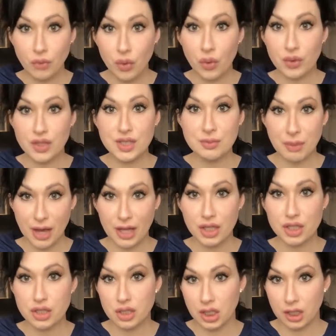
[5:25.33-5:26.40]
for the
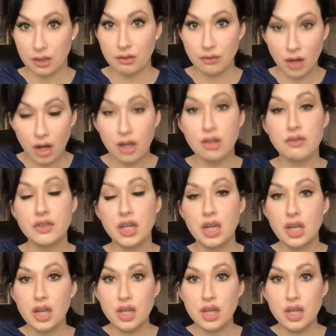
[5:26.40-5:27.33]
Spanish to get involved.